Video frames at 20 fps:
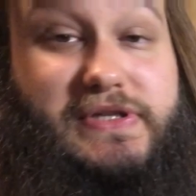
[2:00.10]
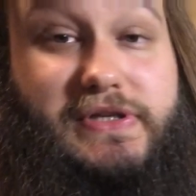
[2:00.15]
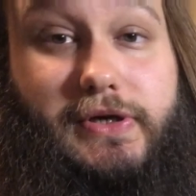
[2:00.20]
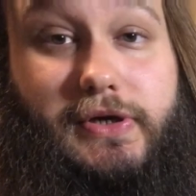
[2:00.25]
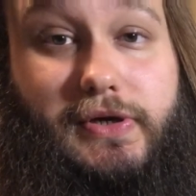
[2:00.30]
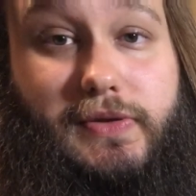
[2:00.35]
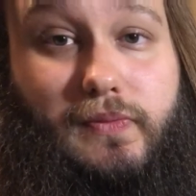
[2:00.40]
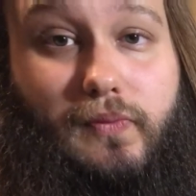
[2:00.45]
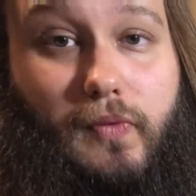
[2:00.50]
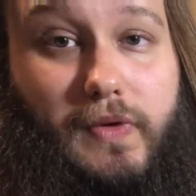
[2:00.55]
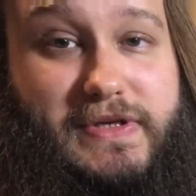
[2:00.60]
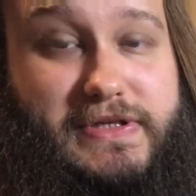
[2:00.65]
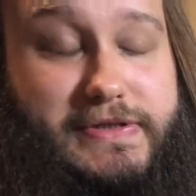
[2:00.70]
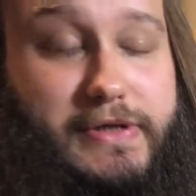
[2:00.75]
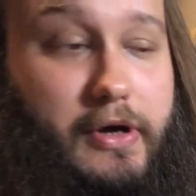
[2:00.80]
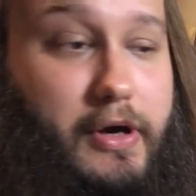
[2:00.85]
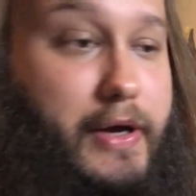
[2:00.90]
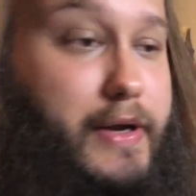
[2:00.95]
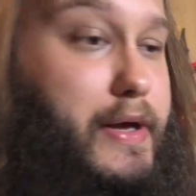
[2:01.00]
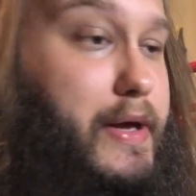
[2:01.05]
good and what's
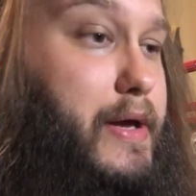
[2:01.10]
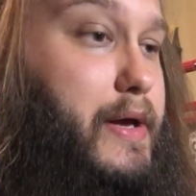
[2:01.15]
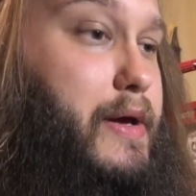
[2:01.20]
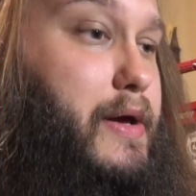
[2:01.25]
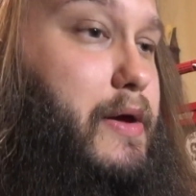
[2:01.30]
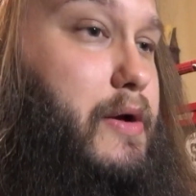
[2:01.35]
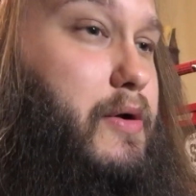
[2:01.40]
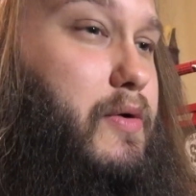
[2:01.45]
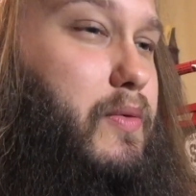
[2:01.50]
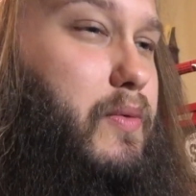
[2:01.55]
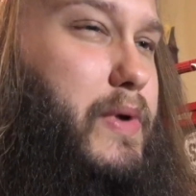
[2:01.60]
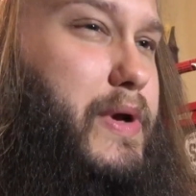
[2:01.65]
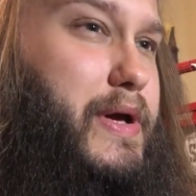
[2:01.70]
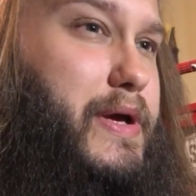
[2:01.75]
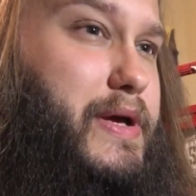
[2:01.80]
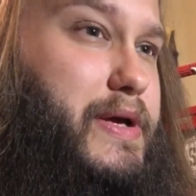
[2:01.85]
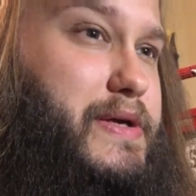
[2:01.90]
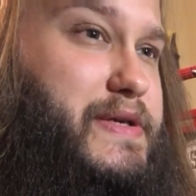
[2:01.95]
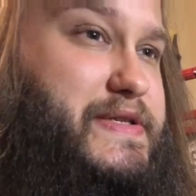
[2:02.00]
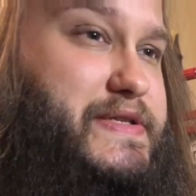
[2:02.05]
not.
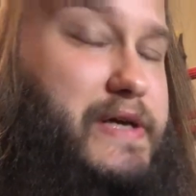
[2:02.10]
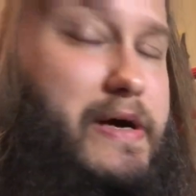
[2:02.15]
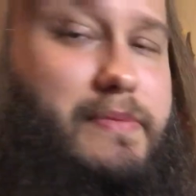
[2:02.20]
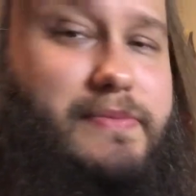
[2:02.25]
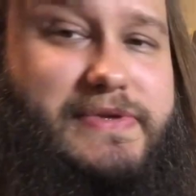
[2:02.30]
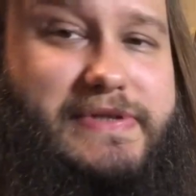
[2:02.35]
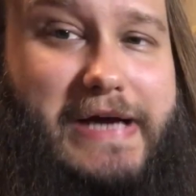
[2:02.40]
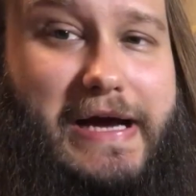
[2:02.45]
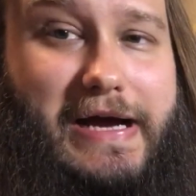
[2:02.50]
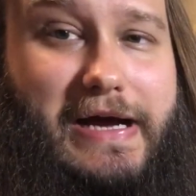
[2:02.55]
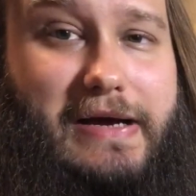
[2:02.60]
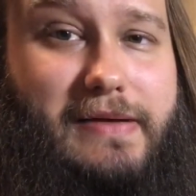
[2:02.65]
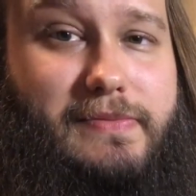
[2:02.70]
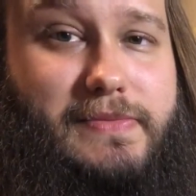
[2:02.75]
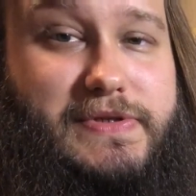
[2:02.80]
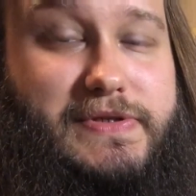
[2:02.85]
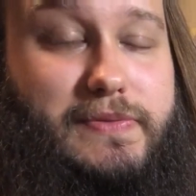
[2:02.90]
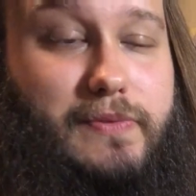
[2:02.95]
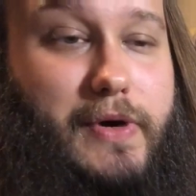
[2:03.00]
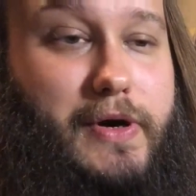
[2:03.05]
We
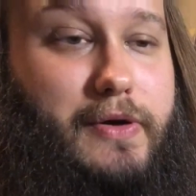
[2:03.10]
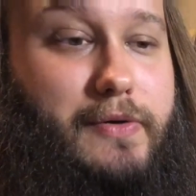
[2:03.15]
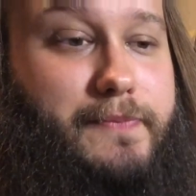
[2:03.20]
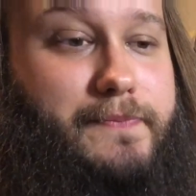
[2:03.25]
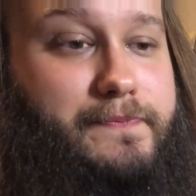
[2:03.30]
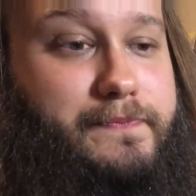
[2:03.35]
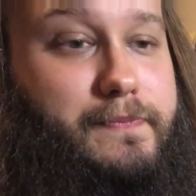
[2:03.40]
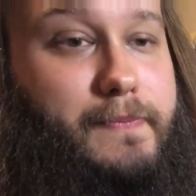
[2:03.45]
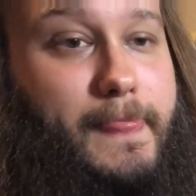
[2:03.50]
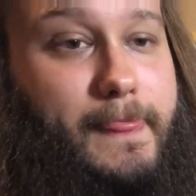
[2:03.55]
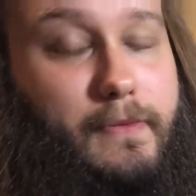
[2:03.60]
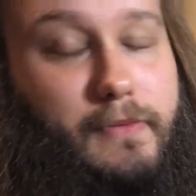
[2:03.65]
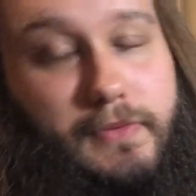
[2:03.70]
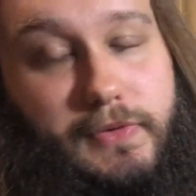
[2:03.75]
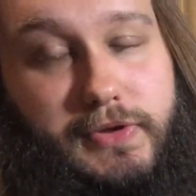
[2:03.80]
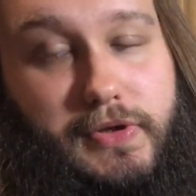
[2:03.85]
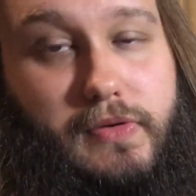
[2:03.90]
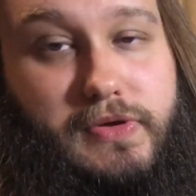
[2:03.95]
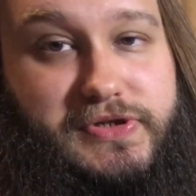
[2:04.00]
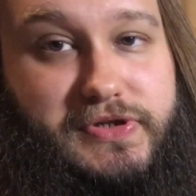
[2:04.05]
sometimes, well,
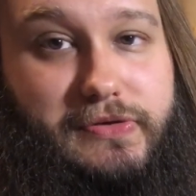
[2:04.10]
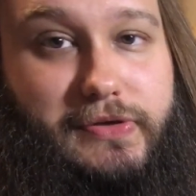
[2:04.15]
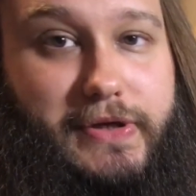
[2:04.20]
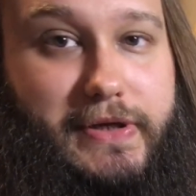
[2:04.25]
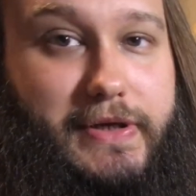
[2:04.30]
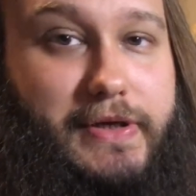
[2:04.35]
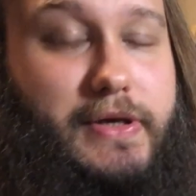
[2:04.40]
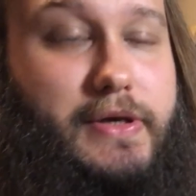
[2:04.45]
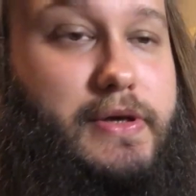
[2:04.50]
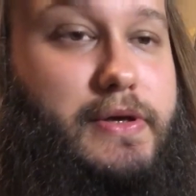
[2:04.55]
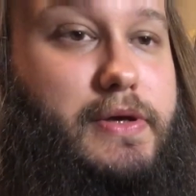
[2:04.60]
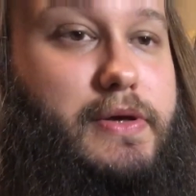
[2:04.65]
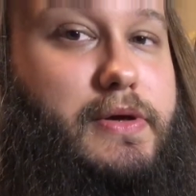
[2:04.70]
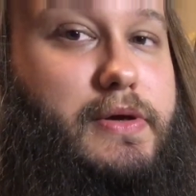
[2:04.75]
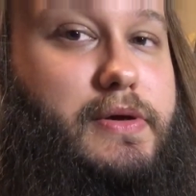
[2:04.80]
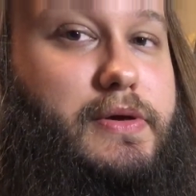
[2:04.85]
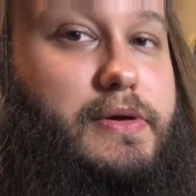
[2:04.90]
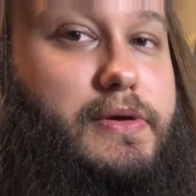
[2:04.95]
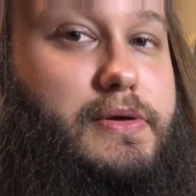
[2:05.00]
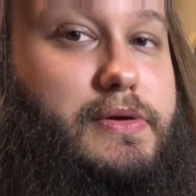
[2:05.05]
usually
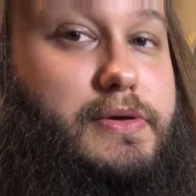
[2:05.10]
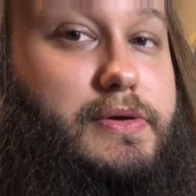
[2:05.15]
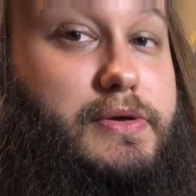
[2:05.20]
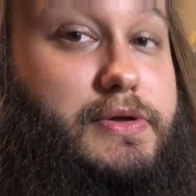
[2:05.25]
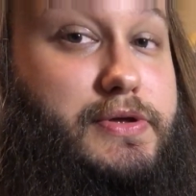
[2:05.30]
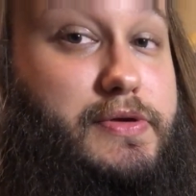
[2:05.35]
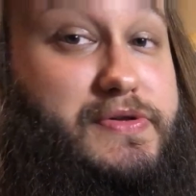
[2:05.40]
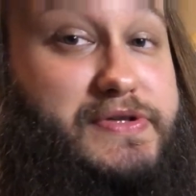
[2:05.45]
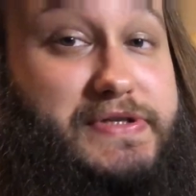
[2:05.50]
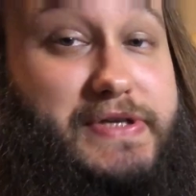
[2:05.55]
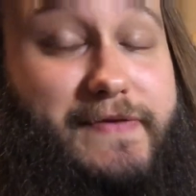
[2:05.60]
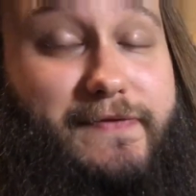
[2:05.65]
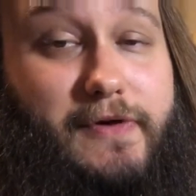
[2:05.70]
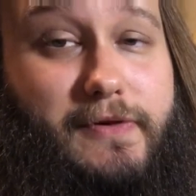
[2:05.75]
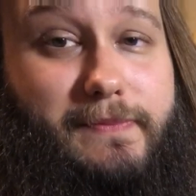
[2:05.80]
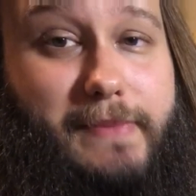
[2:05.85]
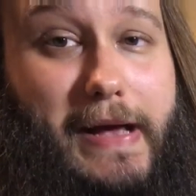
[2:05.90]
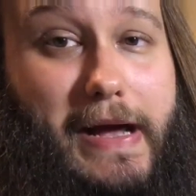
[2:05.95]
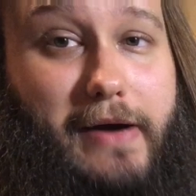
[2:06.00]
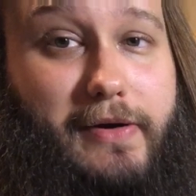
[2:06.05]
use
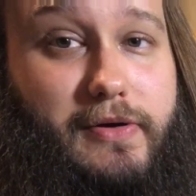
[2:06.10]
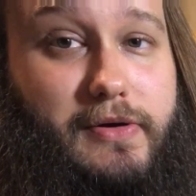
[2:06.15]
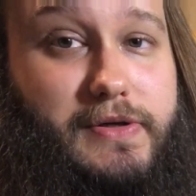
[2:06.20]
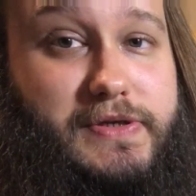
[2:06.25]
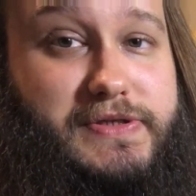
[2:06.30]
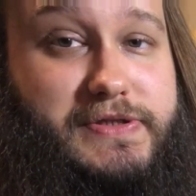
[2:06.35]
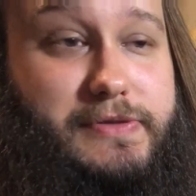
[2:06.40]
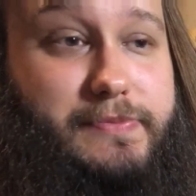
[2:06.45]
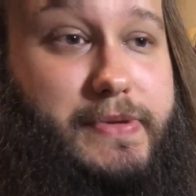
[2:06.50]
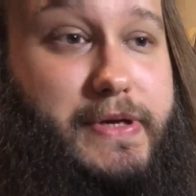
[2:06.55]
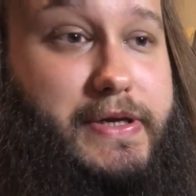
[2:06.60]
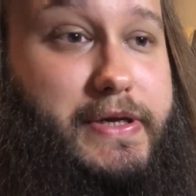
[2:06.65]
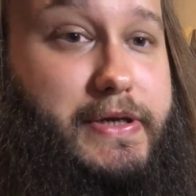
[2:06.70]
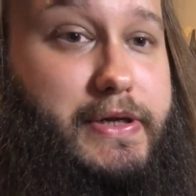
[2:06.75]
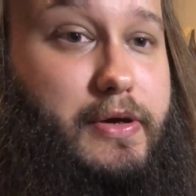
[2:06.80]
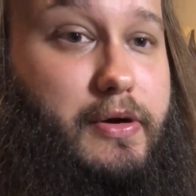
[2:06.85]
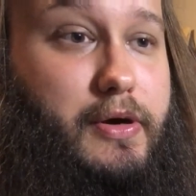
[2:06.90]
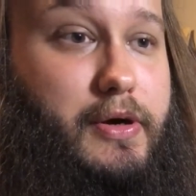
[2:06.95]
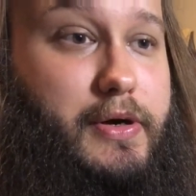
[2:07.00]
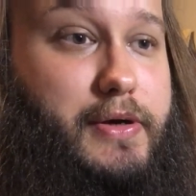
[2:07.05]
different powders
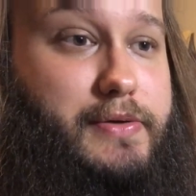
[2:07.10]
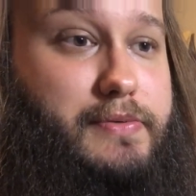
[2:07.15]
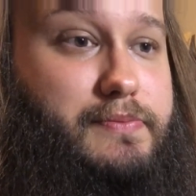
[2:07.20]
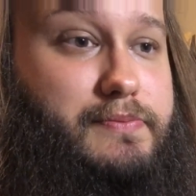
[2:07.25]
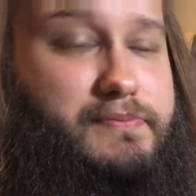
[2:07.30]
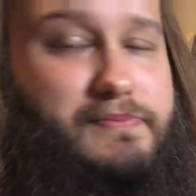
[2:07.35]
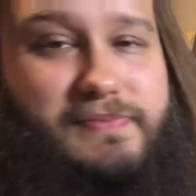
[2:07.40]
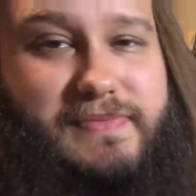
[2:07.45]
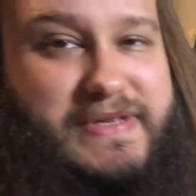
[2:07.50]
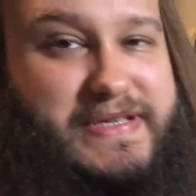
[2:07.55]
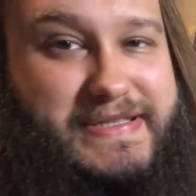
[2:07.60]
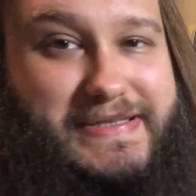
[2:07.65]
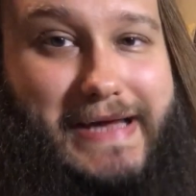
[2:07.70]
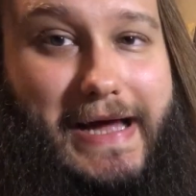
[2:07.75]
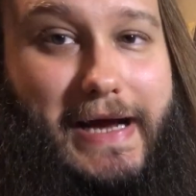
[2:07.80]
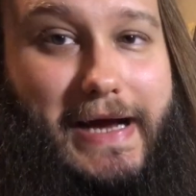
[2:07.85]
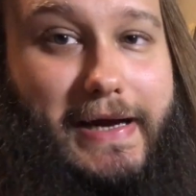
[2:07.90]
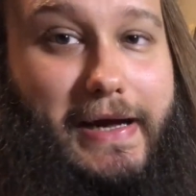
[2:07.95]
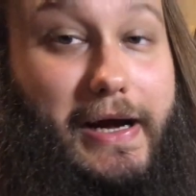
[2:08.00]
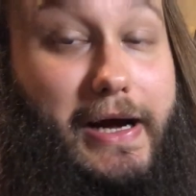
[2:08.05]
depending on
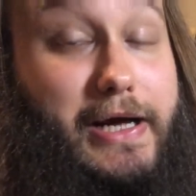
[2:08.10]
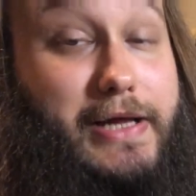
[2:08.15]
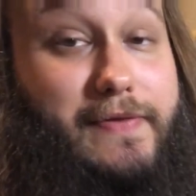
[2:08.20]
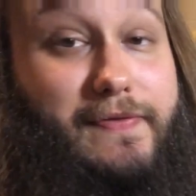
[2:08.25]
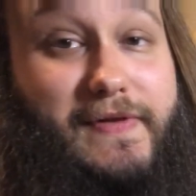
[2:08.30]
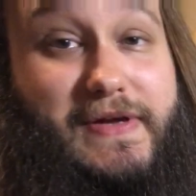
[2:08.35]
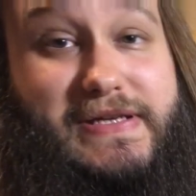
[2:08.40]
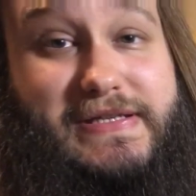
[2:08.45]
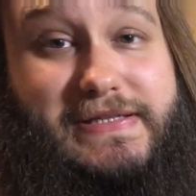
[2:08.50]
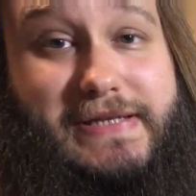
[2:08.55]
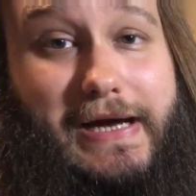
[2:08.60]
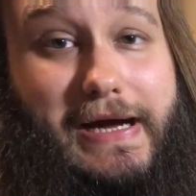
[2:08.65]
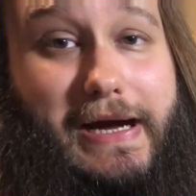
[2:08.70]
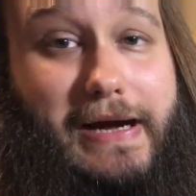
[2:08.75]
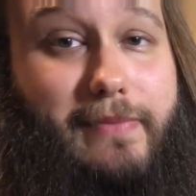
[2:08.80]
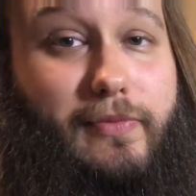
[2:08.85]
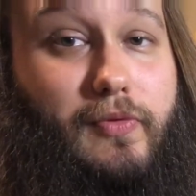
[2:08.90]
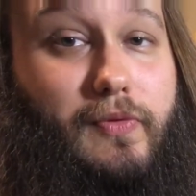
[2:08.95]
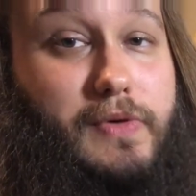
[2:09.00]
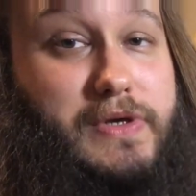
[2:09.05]
stack height. This
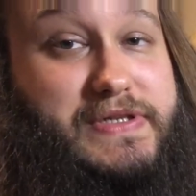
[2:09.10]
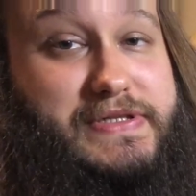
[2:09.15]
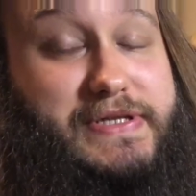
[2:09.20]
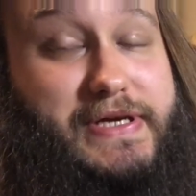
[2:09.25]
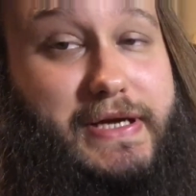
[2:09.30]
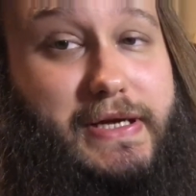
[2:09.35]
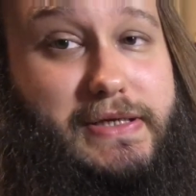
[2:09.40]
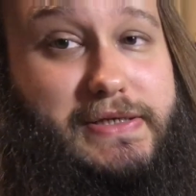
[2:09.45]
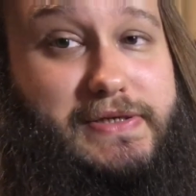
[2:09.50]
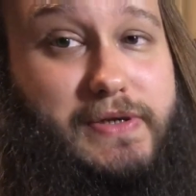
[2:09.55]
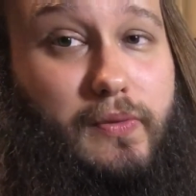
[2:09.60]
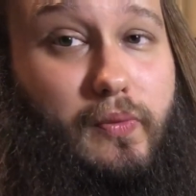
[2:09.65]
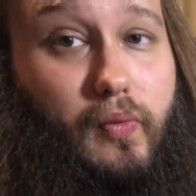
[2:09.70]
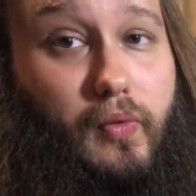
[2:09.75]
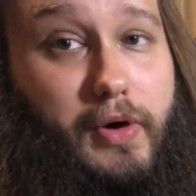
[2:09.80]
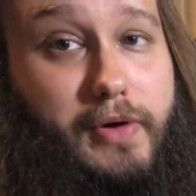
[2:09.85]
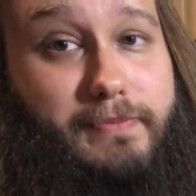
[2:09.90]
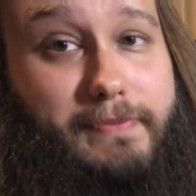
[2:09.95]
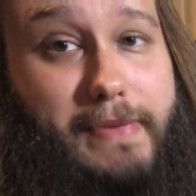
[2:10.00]
time we're sticking to one